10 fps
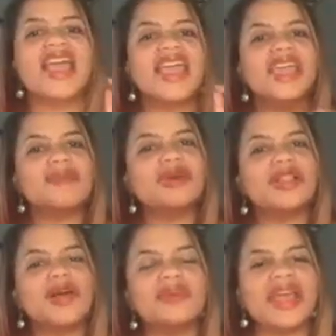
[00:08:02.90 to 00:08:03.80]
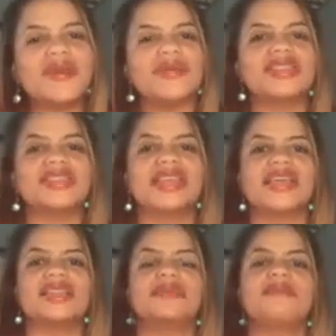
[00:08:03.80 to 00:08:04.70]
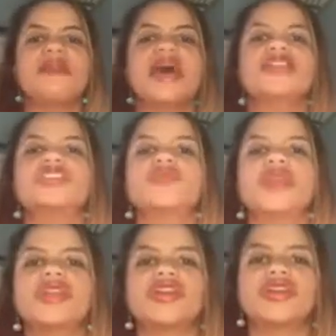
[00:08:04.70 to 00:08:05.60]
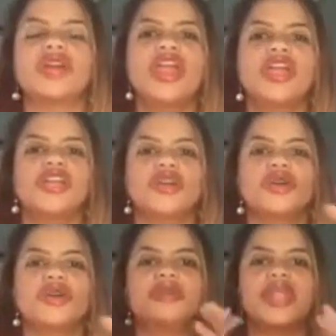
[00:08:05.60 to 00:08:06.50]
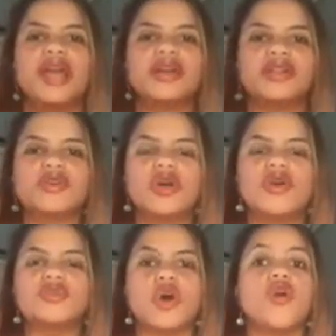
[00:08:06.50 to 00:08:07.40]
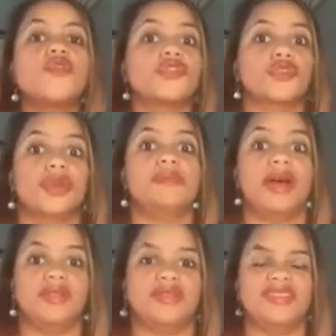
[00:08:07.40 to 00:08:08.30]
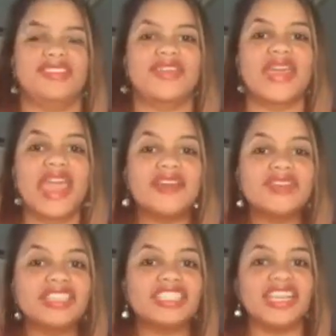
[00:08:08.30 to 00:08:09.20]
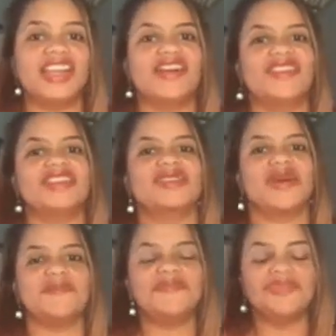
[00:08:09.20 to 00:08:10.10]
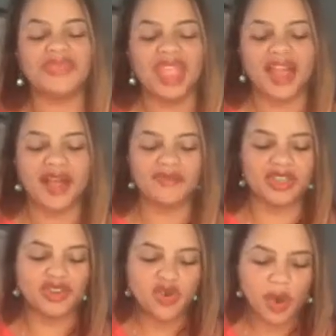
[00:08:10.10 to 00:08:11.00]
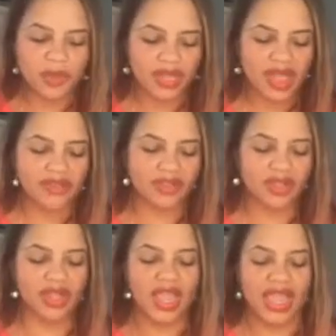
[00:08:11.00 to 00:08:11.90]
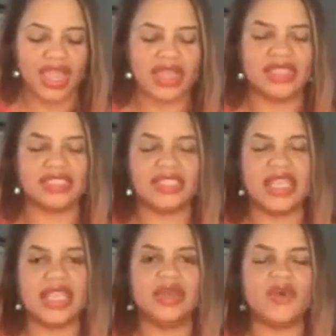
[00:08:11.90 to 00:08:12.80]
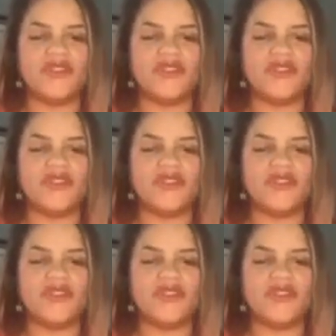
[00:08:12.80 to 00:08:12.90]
hemoglobin A1C is measuring your blood glucose over 3 months. So you can't really cheat on this one. The normal level is anywhere